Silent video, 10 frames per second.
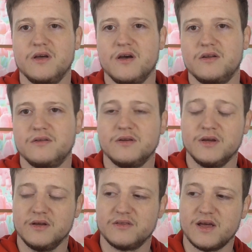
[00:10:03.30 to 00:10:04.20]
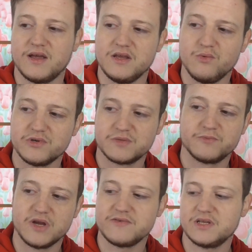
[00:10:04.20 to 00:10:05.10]
learn that he was
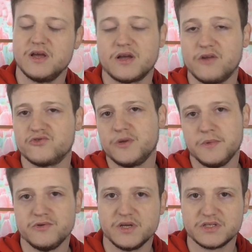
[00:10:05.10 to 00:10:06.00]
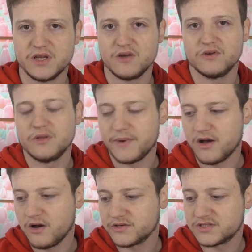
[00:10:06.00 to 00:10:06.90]
previously a country music singer in the
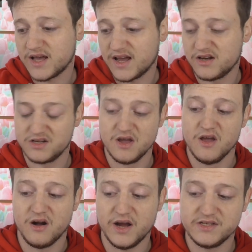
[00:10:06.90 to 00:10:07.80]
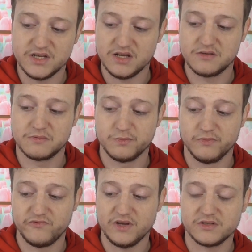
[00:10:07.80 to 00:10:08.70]
past, and I did
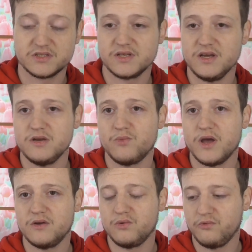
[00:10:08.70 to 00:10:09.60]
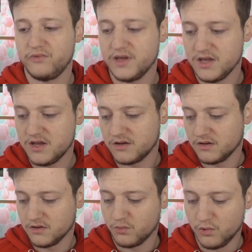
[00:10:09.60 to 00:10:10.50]
think the scene when all the
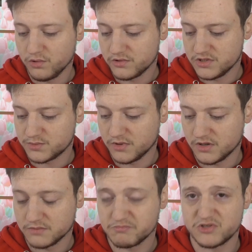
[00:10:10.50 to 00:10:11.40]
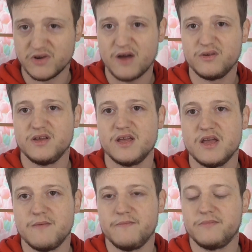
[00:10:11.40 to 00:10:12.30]
walkers were surrounding
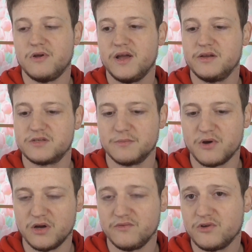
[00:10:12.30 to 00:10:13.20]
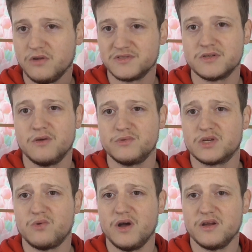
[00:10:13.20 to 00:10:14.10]
him like some kind of concert
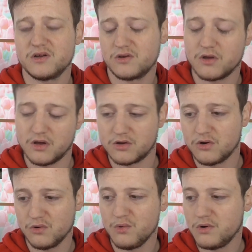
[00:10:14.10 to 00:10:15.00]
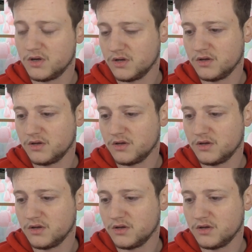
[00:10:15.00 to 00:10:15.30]
was quite a cool